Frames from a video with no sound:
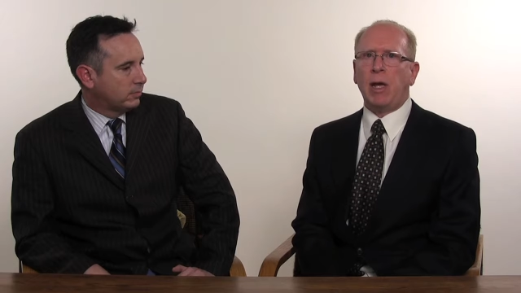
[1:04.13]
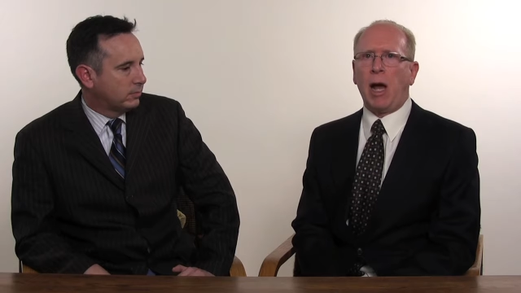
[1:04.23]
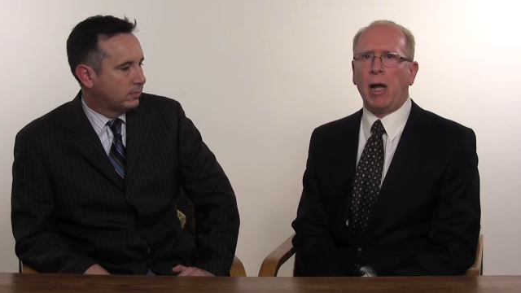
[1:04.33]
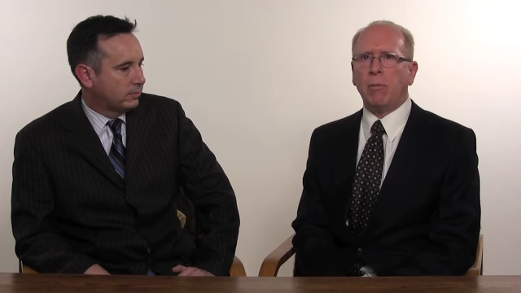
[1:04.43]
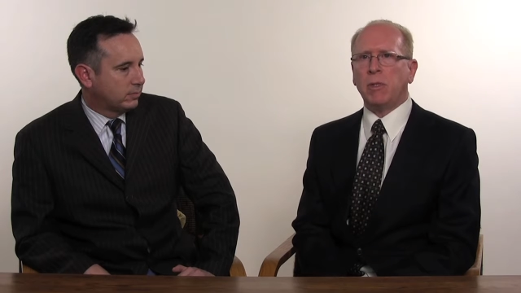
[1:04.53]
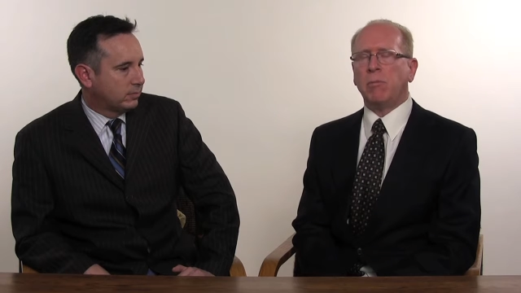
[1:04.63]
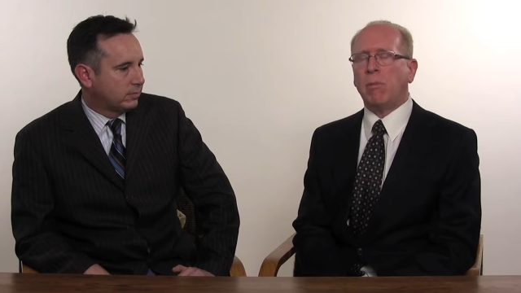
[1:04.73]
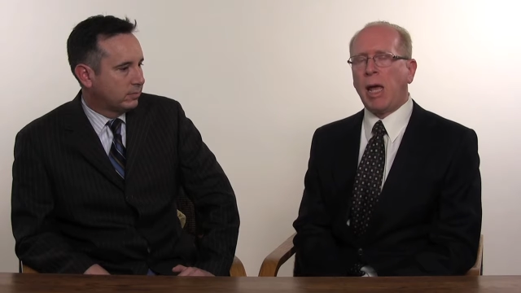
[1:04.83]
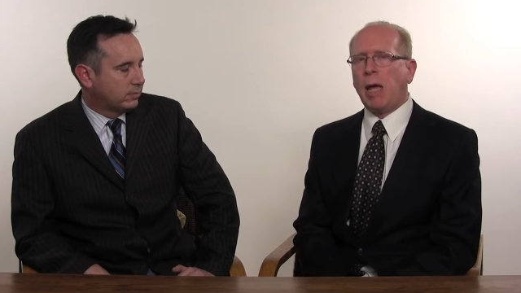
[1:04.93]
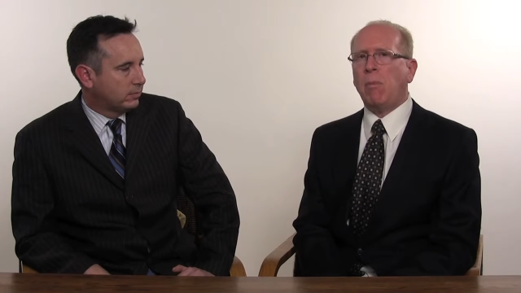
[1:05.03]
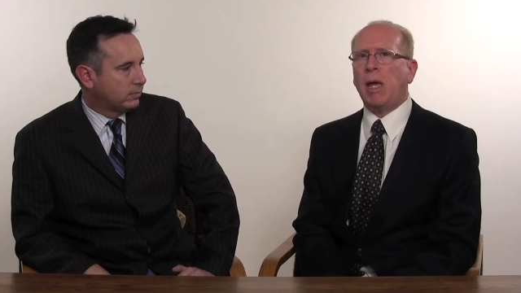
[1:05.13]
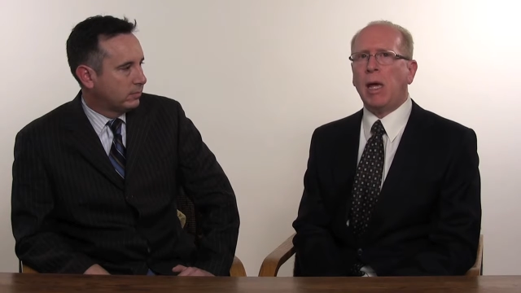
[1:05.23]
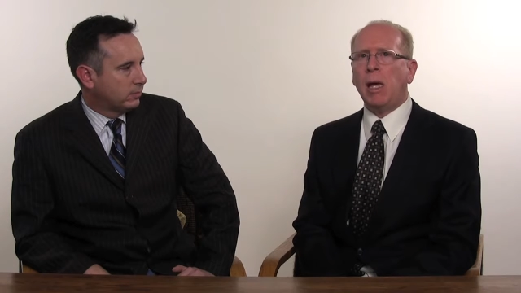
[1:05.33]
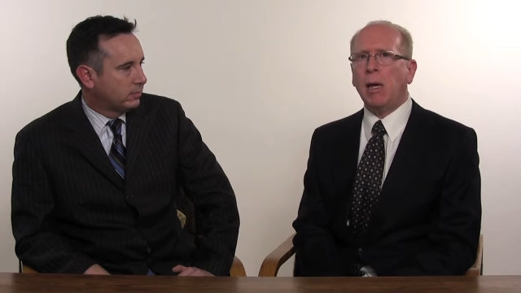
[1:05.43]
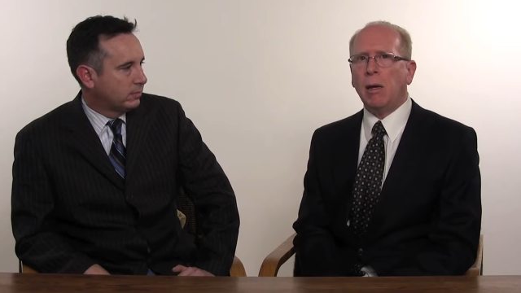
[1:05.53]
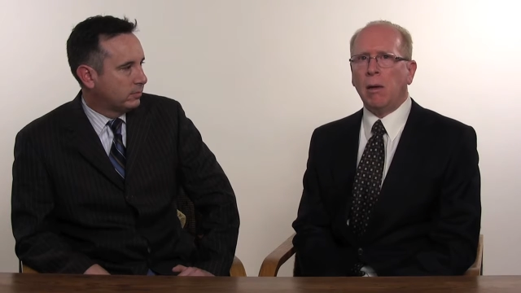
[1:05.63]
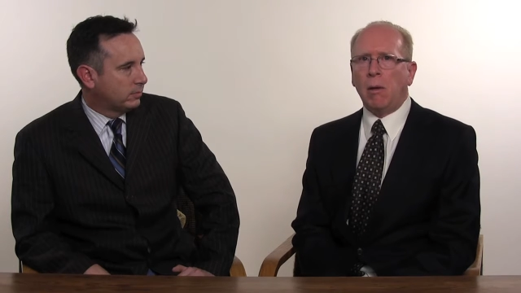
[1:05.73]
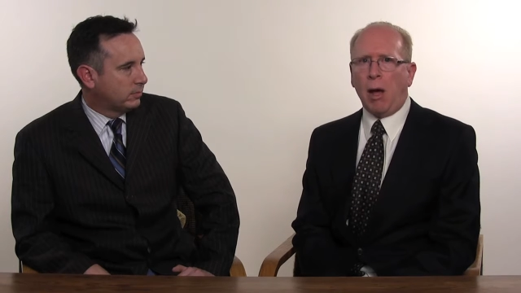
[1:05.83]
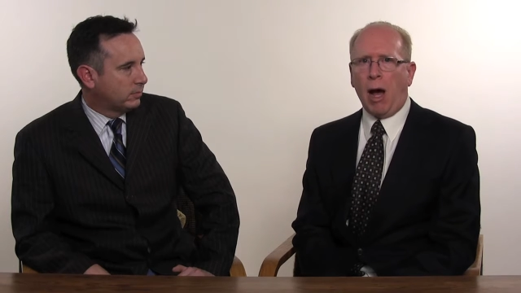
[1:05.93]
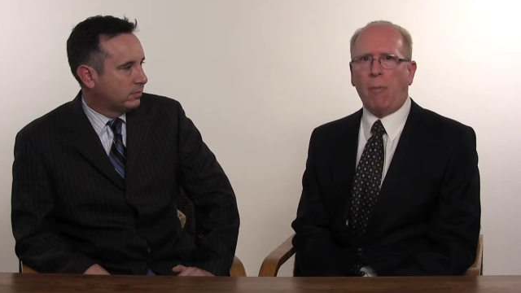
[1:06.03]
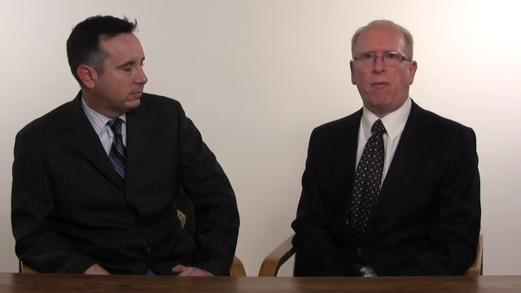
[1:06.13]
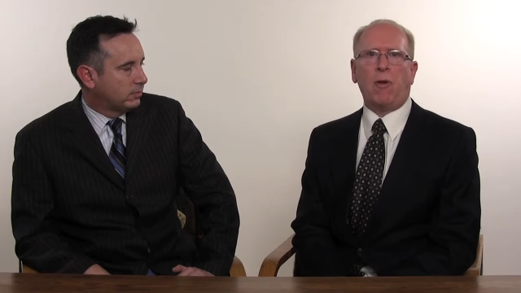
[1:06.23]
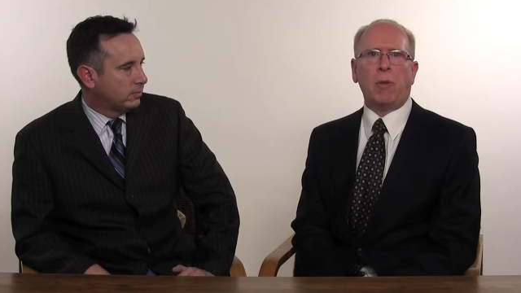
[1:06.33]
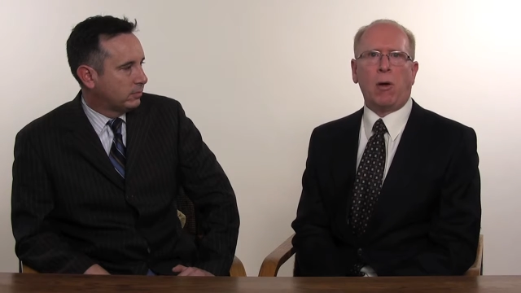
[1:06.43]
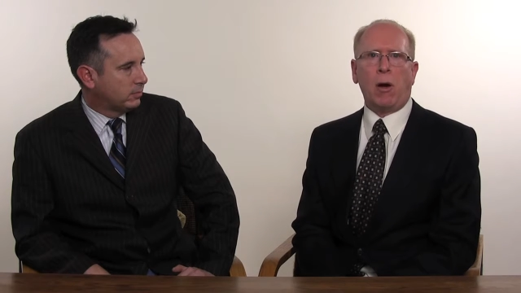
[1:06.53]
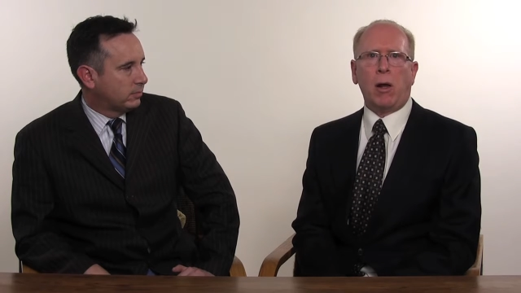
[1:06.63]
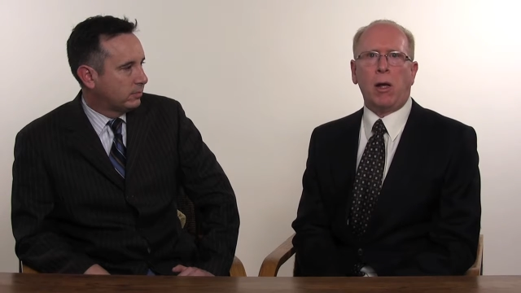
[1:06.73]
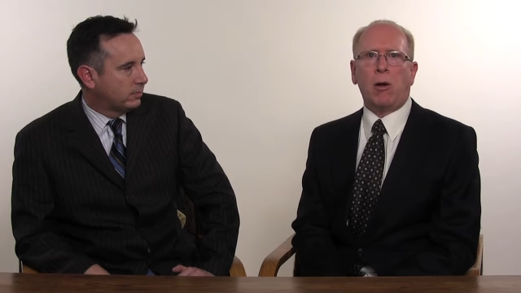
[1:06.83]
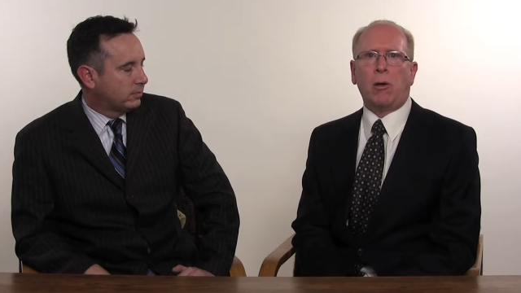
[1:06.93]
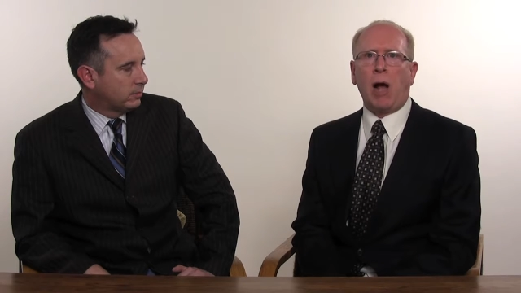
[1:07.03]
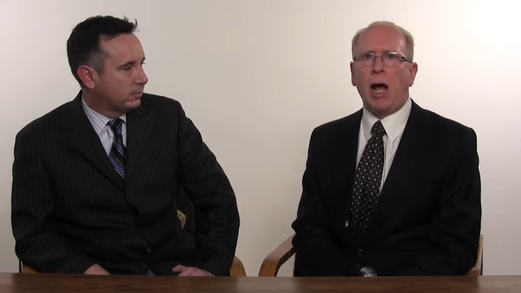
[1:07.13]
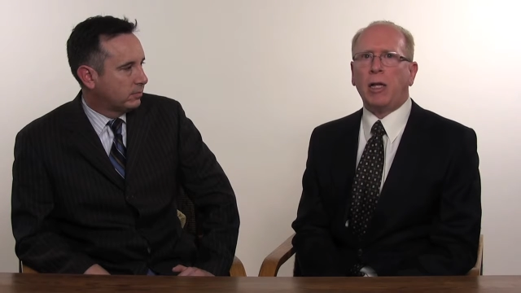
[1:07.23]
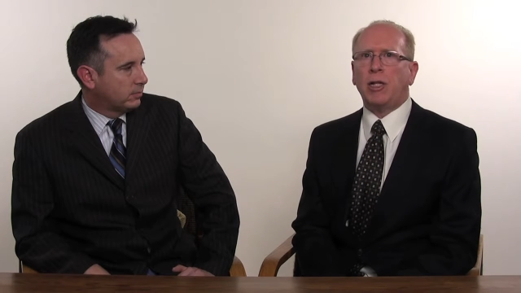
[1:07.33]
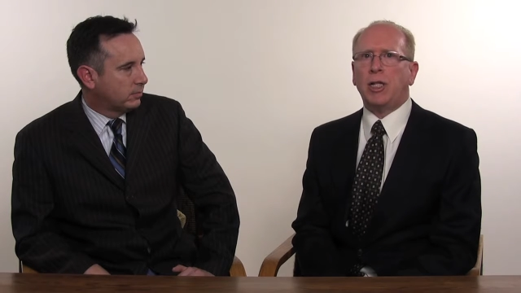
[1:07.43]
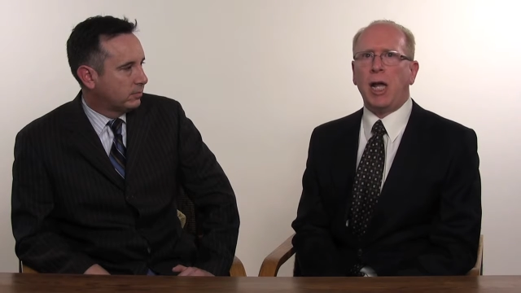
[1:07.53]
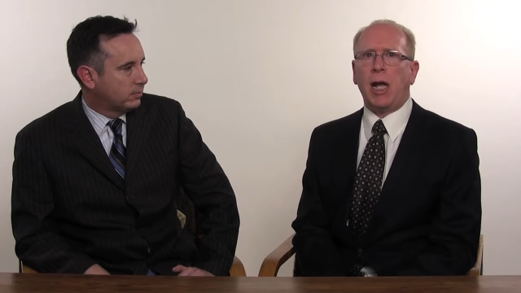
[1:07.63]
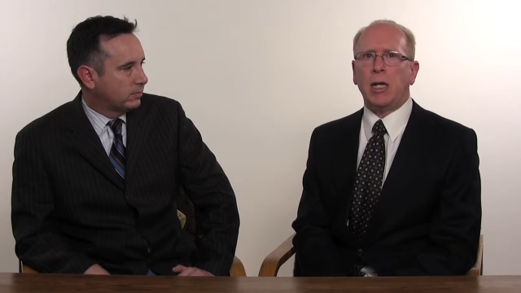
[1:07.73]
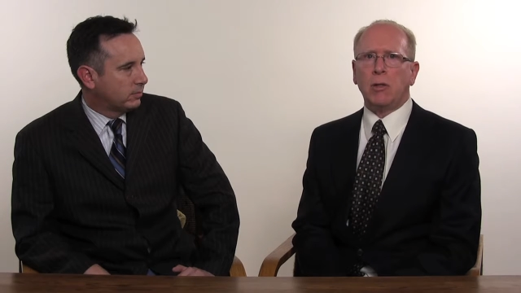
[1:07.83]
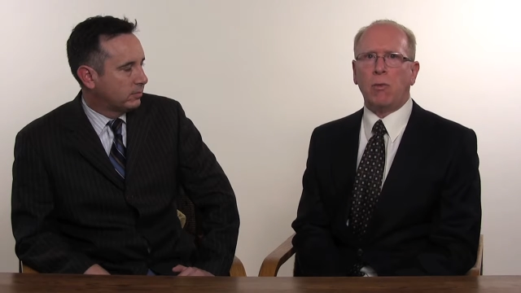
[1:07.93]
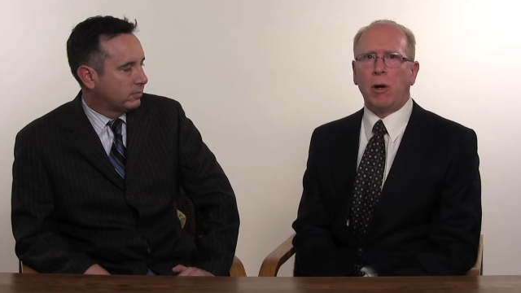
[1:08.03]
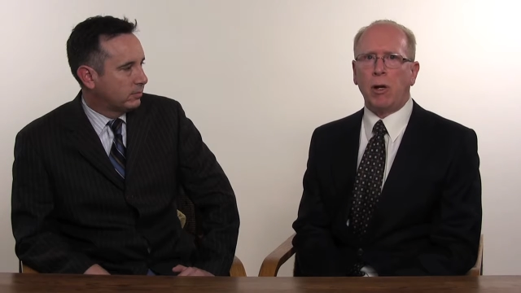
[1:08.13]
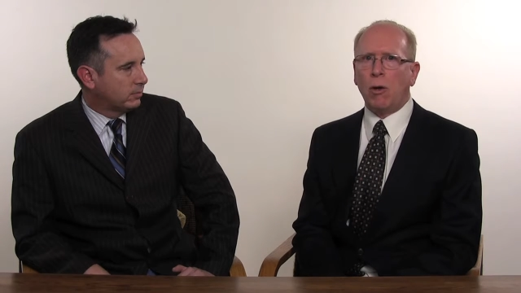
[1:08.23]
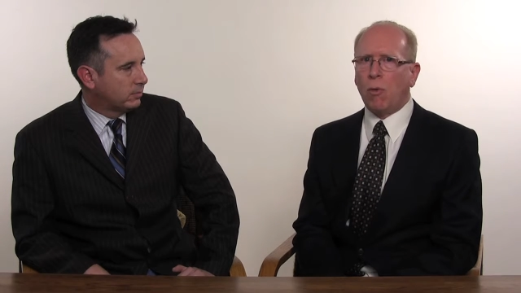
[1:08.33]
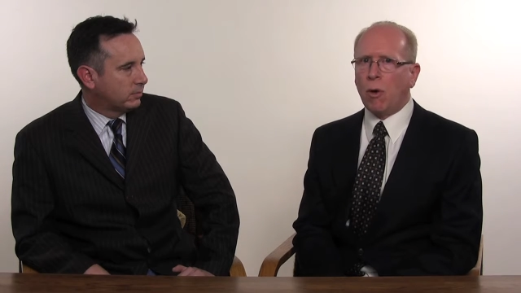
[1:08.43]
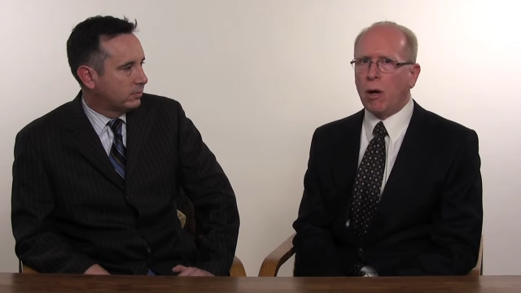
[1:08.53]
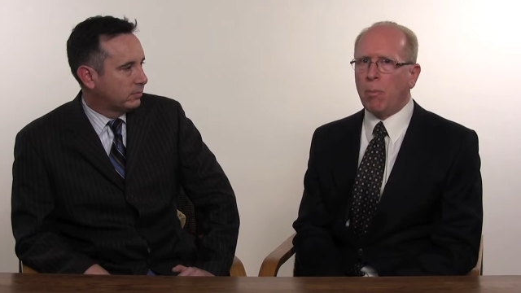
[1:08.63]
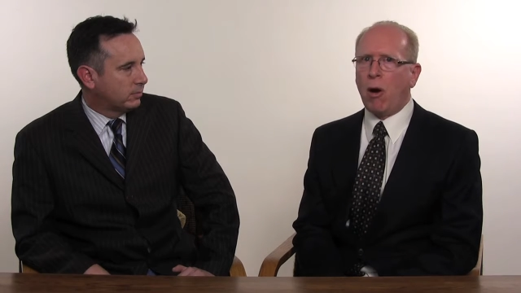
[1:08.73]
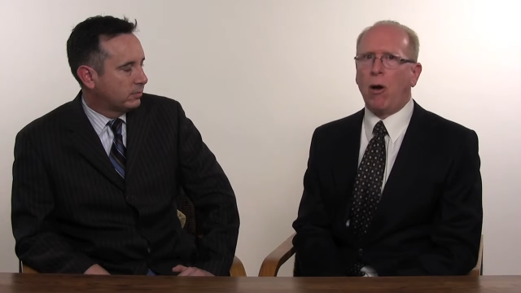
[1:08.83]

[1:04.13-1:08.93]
Speaker 1: of the items may be up from your, your college days where you were at a